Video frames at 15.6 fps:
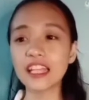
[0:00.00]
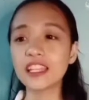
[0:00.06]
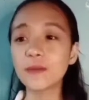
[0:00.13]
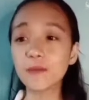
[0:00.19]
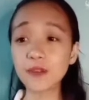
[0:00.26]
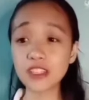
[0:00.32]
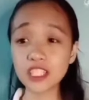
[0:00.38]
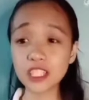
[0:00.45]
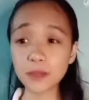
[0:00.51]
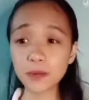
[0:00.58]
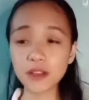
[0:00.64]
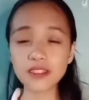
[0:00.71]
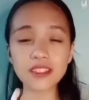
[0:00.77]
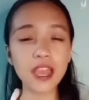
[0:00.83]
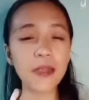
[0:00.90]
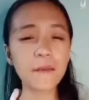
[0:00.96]
The
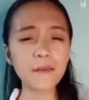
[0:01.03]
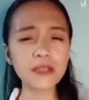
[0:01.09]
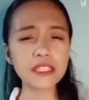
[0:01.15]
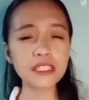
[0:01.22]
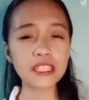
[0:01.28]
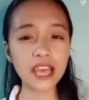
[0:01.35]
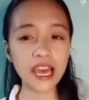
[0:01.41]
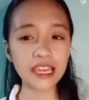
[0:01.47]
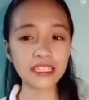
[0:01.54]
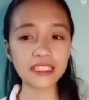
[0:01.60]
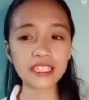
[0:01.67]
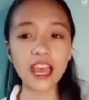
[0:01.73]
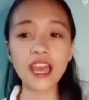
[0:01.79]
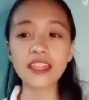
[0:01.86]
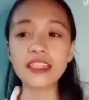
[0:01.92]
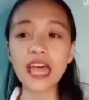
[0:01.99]
principles
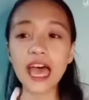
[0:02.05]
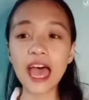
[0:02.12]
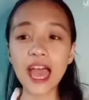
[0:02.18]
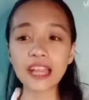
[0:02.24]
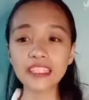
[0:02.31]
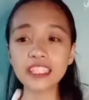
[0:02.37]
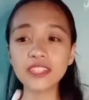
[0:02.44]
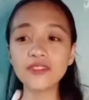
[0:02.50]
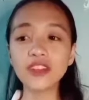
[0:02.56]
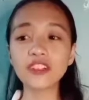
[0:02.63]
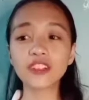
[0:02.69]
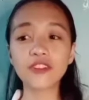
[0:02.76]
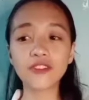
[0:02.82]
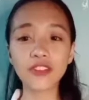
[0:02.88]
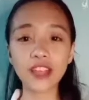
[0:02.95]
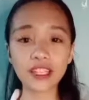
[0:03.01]
emphasize the active
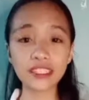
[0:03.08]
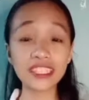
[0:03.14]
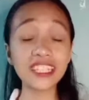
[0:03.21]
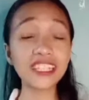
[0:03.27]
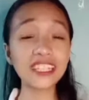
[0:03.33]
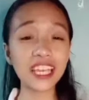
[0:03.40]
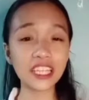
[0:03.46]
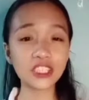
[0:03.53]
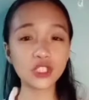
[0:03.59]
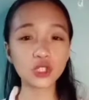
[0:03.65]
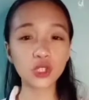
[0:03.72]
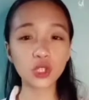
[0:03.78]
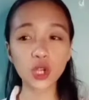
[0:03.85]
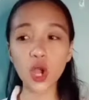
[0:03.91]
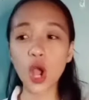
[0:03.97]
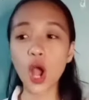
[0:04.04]
and reflecting
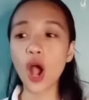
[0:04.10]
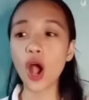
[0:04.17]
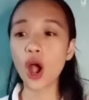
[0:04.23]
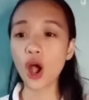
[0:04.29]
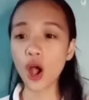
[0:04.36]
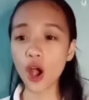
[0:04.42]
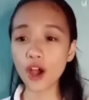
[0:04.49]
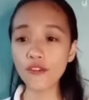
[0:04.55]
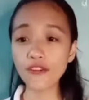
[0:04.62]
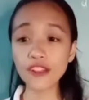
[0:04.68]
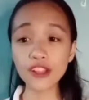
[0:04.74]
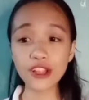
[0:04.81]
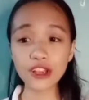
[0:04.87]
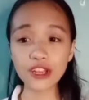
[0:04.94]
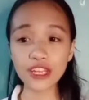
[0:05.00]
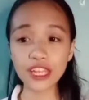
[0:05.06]
nature of
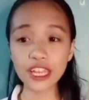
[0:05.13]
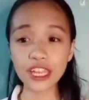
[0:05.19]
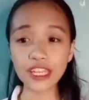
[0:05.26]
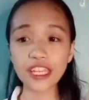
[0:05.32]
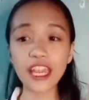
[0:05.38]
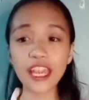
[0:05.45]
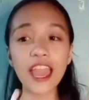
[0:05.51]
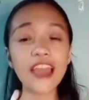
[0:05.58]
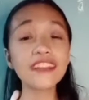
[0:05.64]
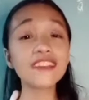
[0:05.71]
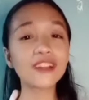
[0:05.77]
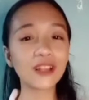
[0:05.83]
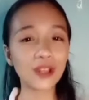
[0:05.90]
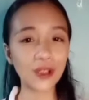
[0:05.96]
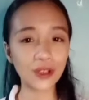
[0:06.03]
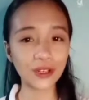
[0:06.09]
learning
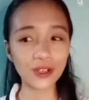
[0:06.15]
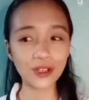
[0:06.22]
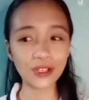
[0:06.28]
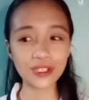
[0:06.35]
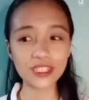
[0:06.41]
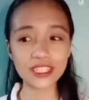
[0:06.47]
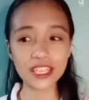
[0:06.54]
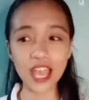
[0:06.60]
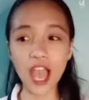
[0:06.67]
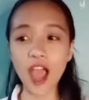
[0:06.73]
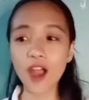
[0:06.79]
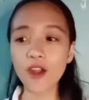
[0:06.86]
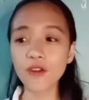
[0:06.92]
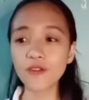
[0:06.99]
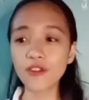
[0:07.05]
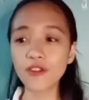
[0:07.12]
and learners.
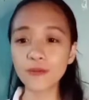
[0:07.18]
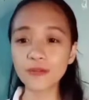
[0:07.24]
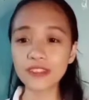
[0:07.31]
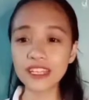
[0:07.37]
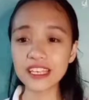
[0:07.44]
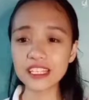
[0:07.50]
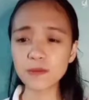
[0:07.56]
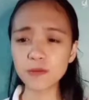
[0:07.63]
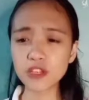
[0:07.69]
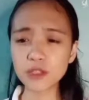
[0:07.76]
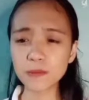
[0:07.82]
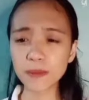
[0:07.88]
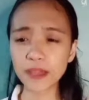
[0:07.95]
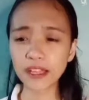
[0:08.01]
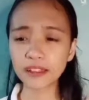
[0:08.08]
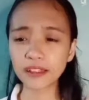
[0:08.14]
From this
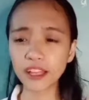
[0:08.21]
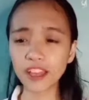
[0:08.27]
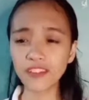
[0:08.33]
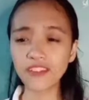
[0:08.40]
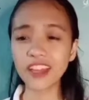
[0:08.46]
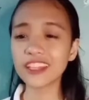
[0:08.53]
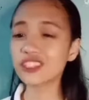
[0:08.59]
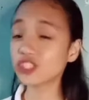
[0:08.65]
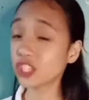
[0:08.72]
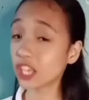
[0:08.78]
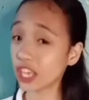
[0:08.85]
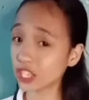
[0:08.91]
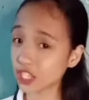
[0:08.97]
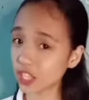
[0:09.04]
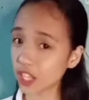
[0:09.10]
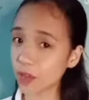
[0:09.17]
perspective,
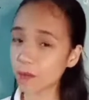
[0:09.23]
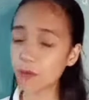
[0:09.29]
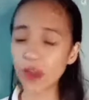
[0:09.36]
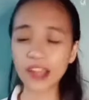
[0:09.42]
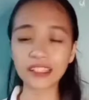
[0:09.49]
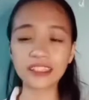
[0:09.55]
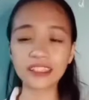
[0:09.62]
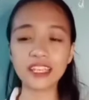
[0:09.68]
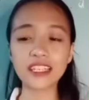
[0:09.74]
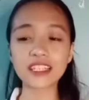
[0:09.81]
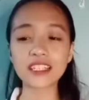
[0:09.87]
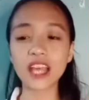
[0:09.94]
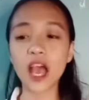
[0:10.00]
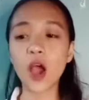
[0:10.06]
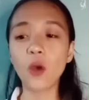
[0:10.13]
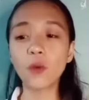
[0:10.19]
educational
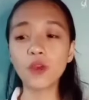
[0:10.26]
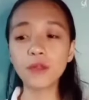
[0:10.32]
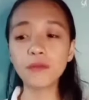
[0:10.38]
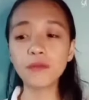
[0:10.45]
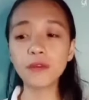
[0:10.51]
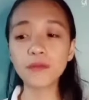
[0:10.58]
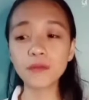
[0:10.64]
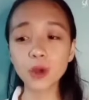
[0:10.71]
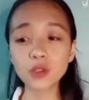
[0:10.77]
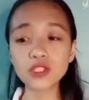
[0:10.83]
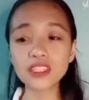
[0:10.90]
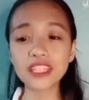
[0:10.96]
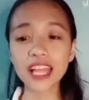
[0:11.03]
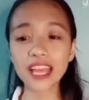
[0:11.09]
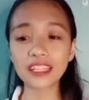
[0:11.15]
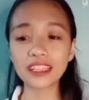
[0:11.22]
practice will be
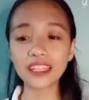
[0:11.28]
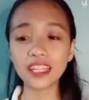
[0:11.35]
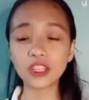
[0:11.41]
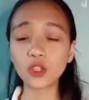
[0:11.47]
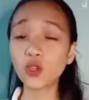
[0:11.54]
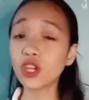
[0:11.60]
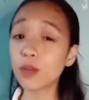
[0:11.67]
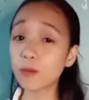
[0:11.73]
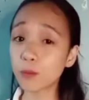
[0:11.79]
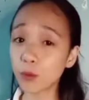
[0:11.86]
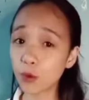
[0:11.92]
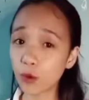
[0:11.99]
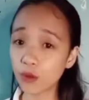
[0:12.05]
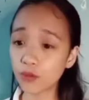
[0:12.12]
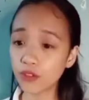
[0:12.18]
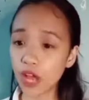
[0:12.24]
most likely to
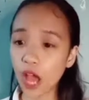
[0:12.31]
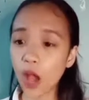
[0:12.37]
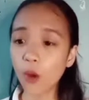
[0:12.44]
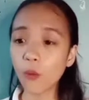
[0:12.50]
improve